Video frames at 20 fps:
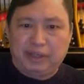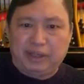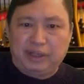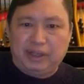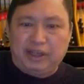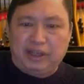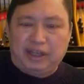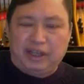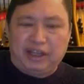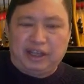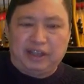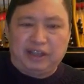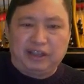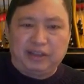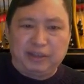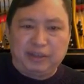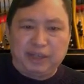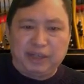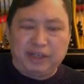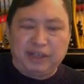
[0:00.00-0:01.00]

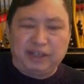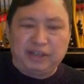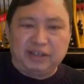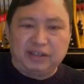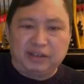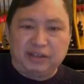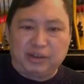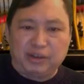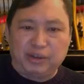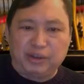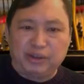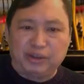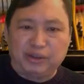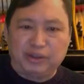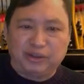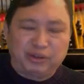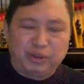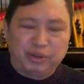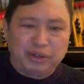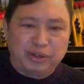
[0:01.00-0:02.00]
Anonymity is going to
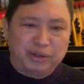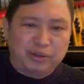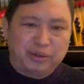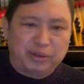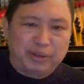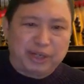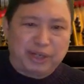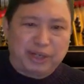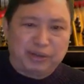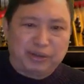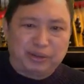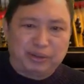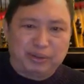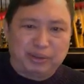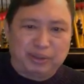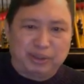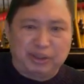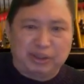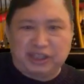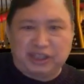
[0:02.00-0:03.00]
Twitter without your
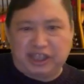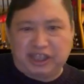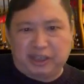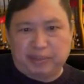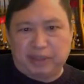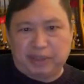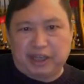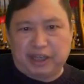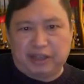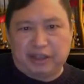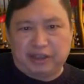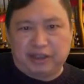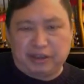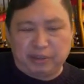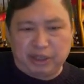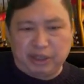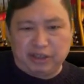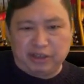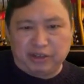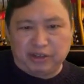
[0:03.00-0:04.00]
real name.
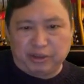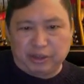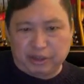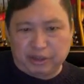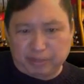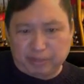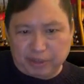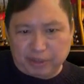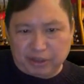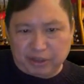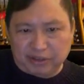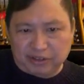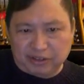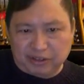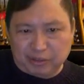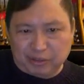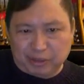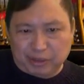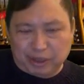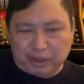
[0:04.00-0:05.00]
Anonymity is going on
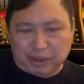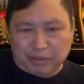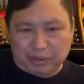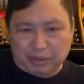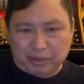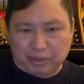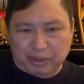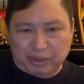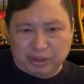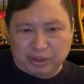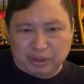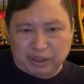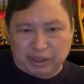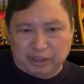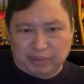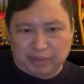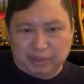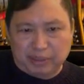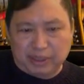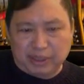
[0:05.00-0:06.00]
Periscope without your real name.
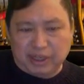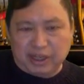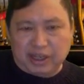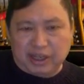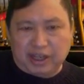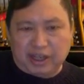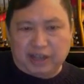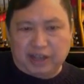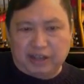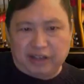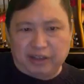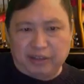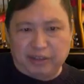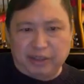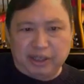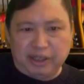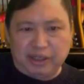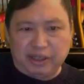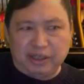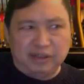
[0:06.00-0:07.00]

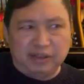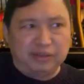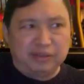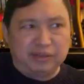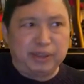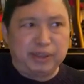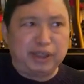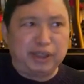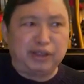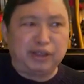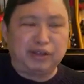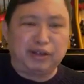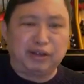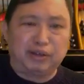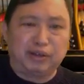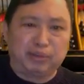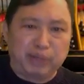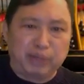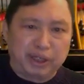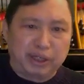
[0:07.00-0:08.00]
Anonymity is being on
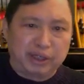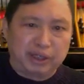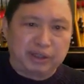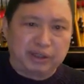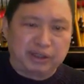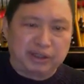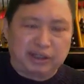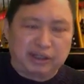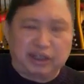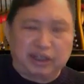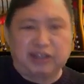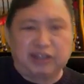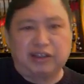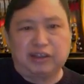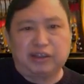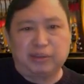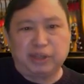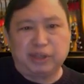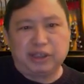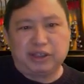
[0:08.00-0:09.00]
Reddit.
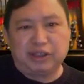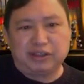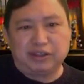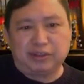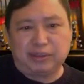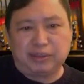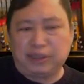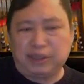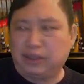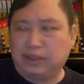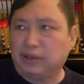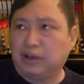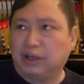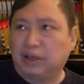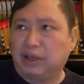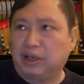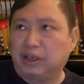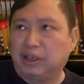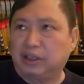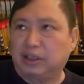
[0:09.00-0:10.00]
Anonymity is being
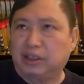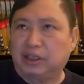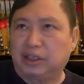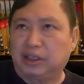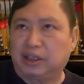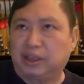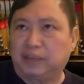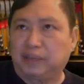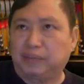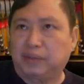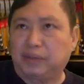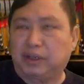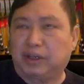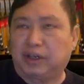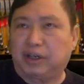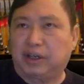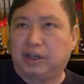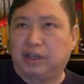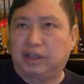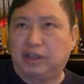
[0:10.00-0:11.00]
on
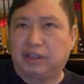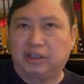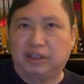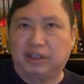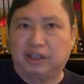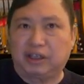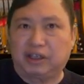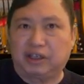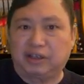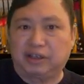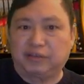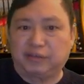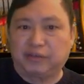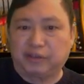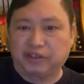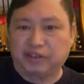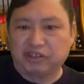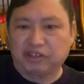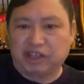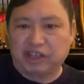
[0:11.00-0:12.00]

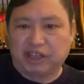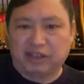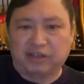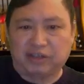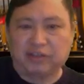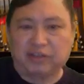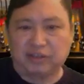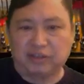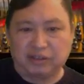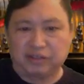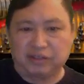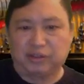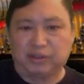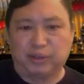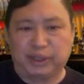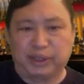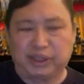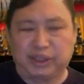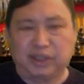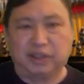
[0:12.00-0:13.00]
4chan, because there's no
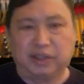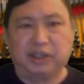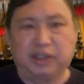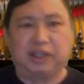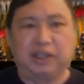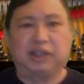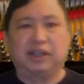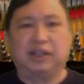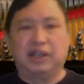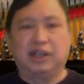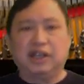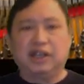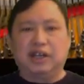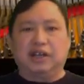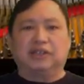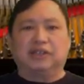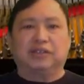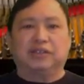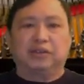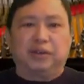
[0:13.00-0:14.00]
identity.
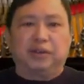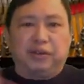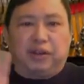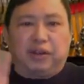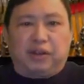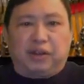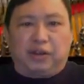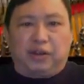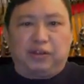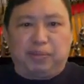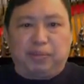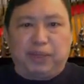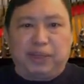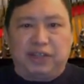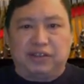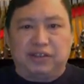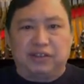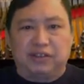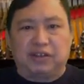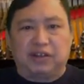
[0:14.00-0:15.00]
So those
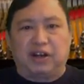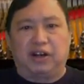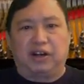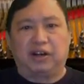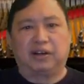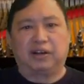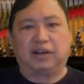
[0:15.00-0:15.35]
places are